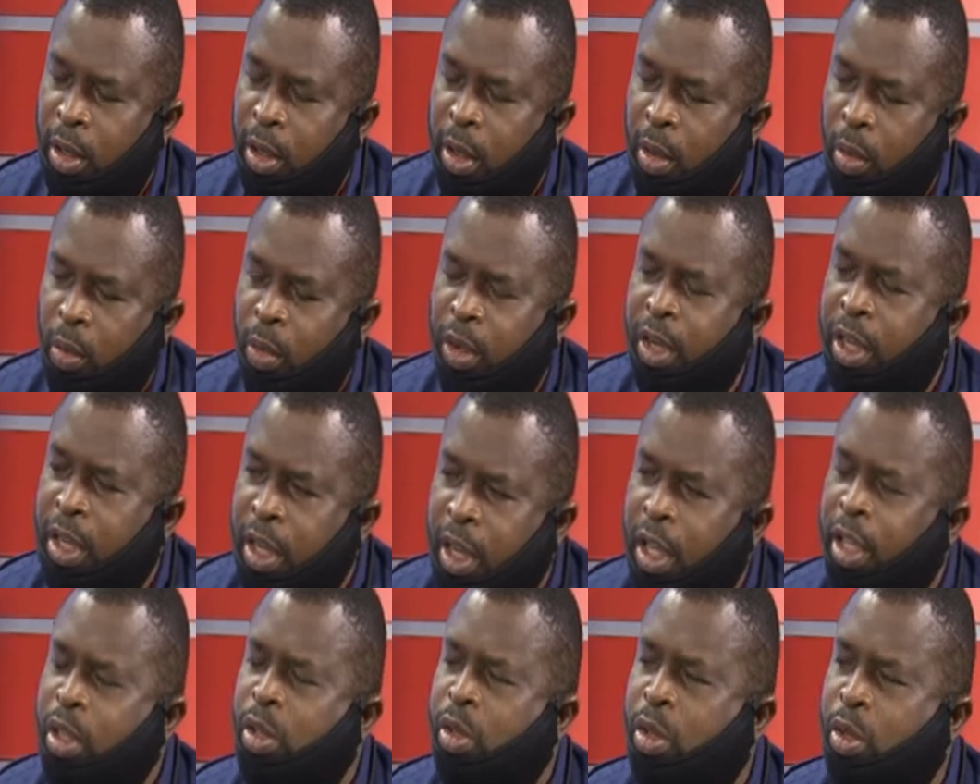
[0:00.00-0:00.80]
We
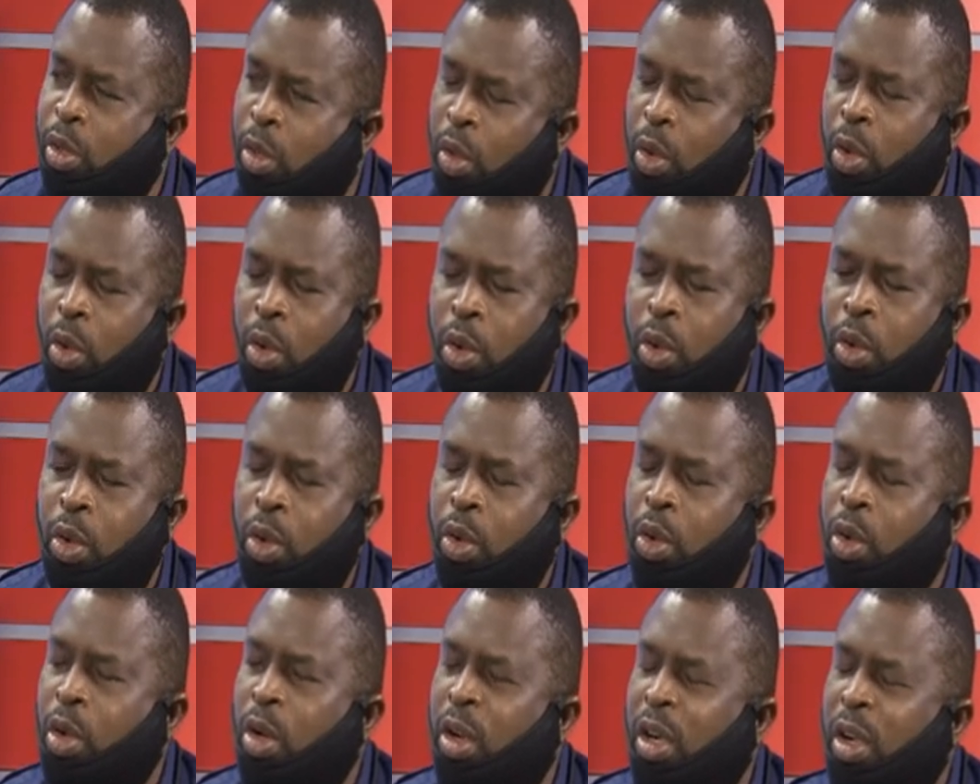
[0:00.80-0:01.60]
need to
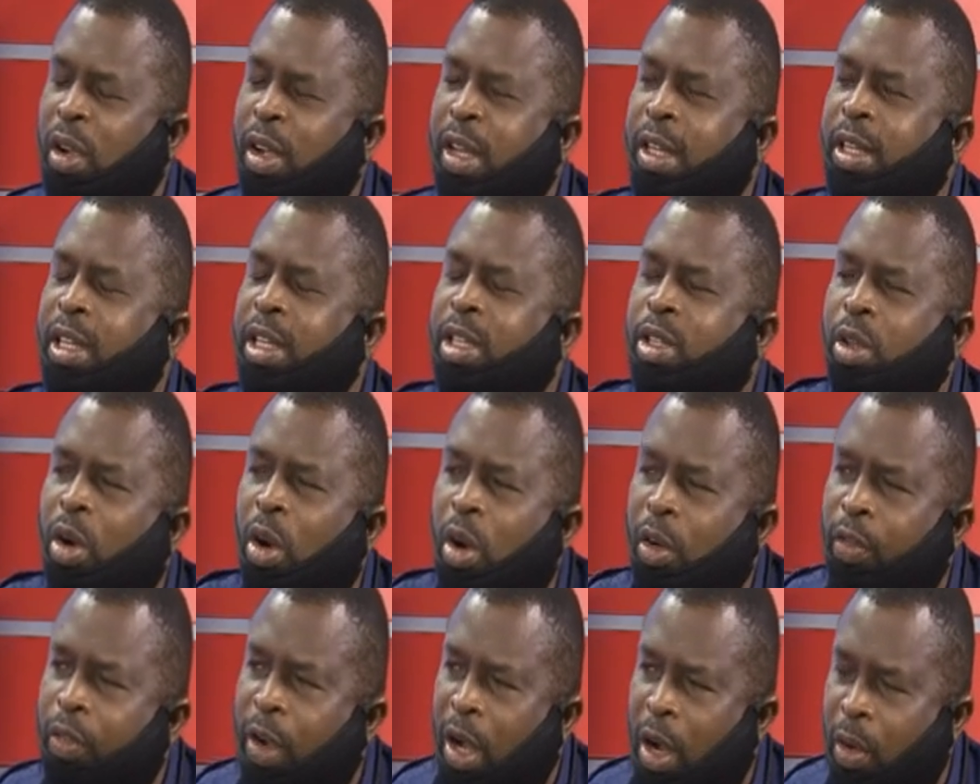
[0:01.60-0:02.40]

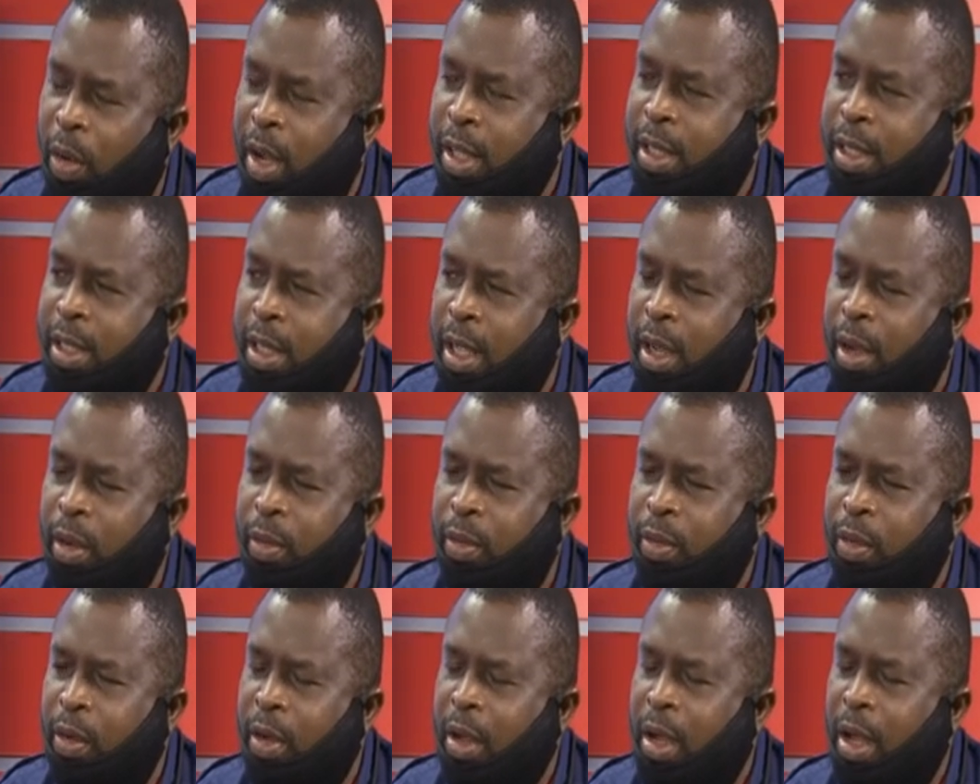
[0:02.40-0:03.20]
rediscover
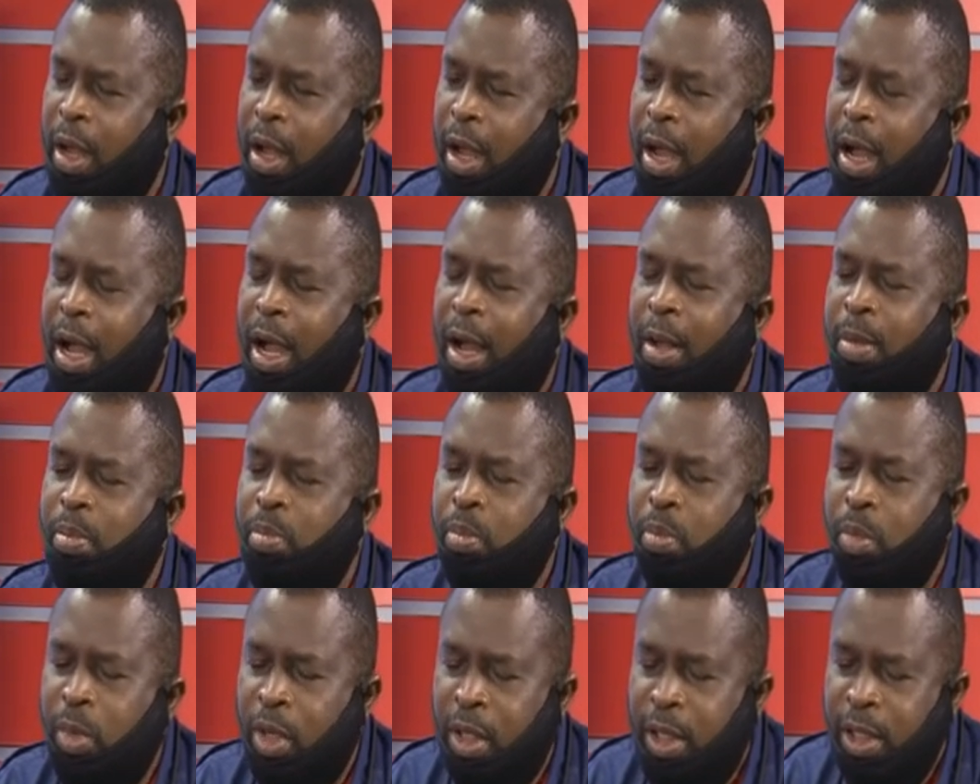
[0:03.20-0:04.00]
ourselves
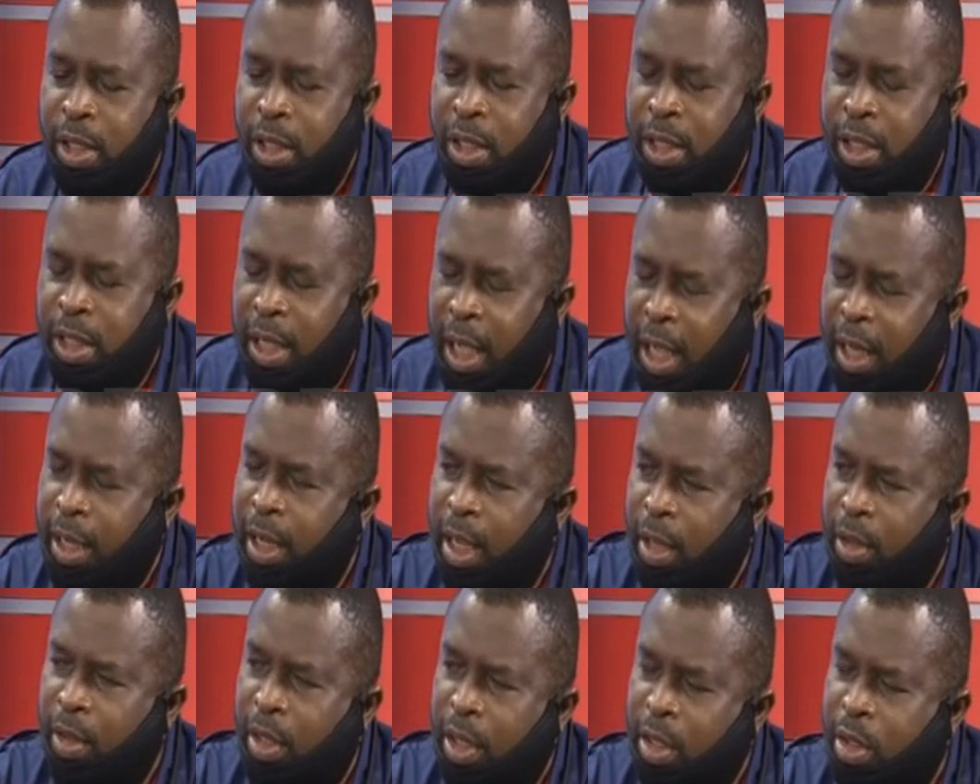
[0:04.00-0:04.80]
and
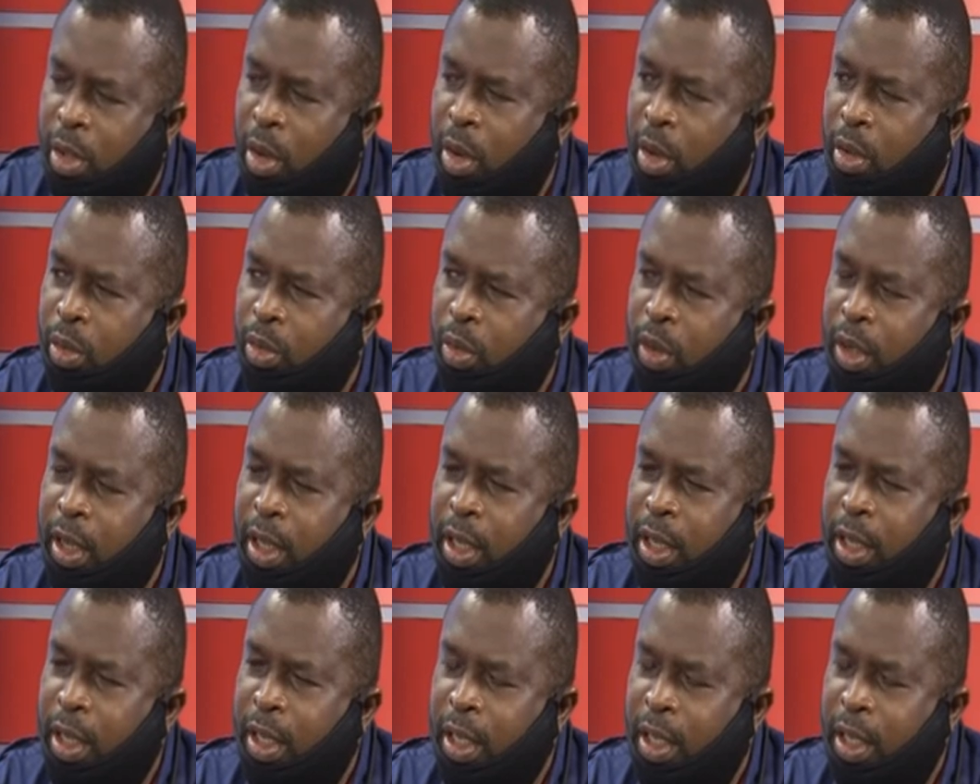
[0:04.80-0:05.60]
channel this country
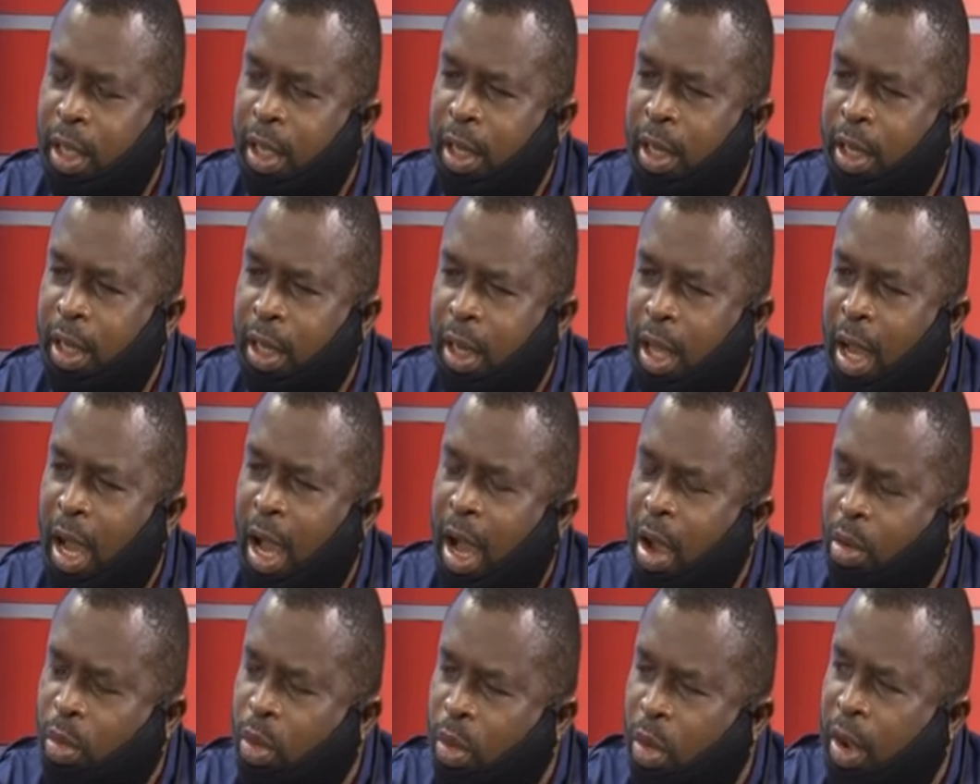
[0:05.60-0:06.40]
in
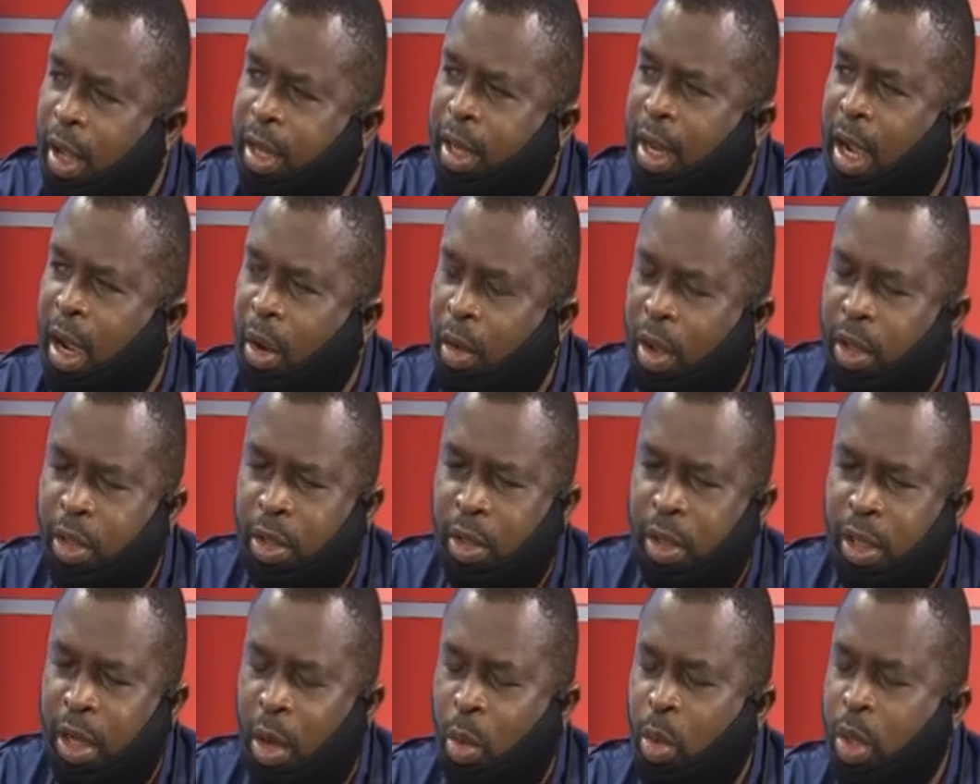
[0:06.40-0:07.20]
accurate
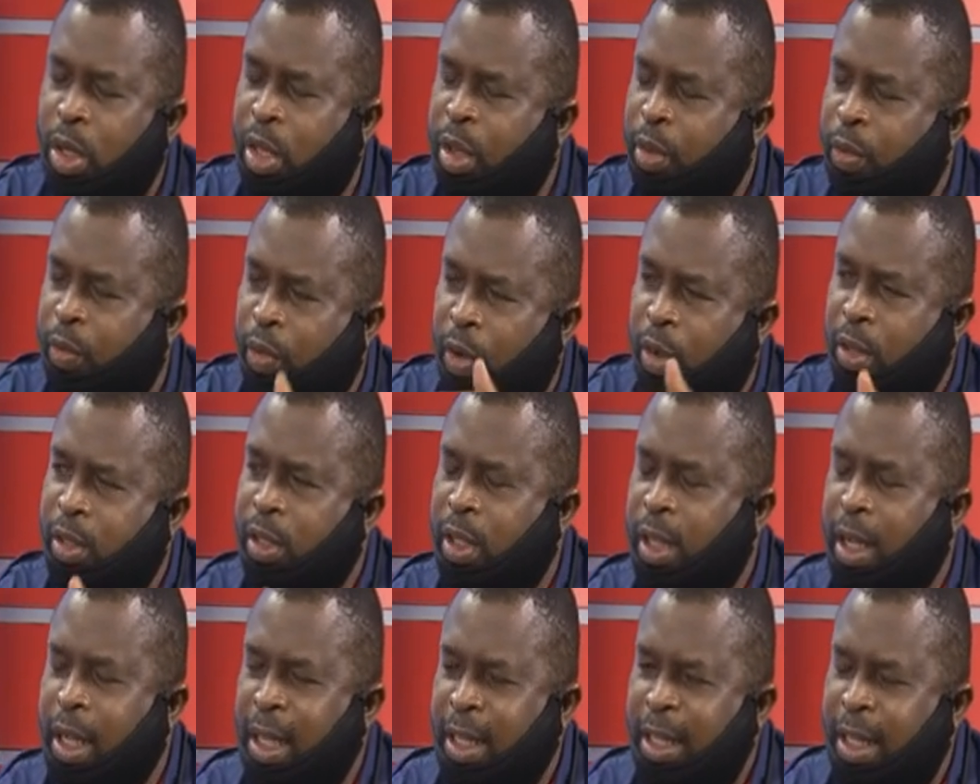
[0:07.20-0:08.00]
direction that will give us
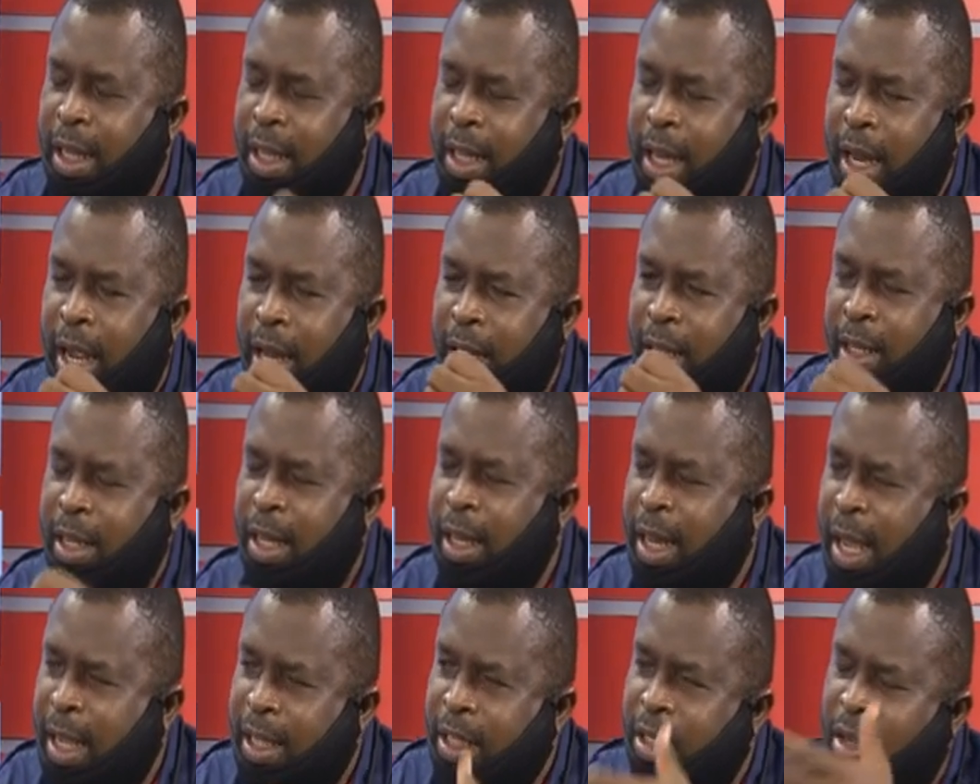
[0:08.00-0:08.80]
the
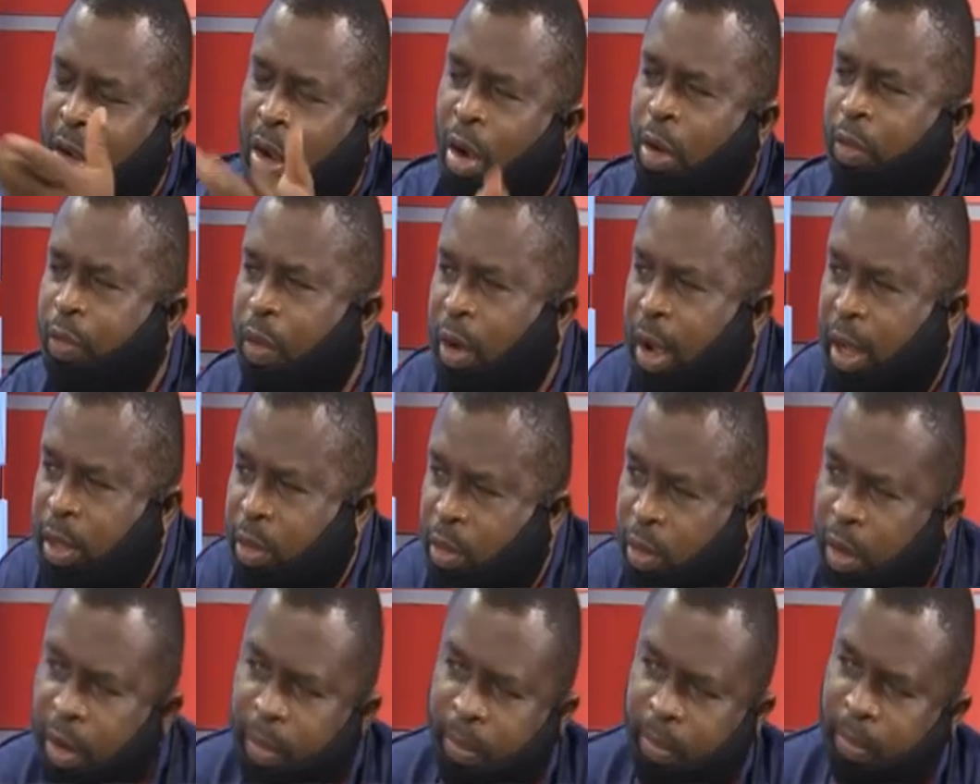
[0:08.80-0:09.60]
Nigeria of our
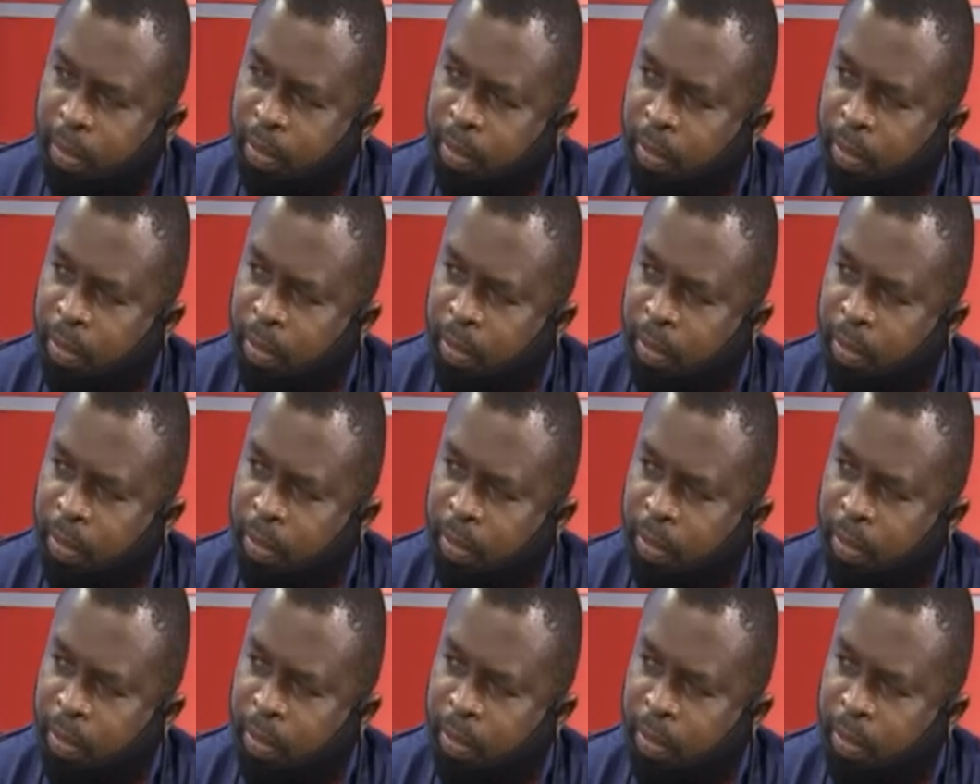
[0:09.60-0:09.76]
dream.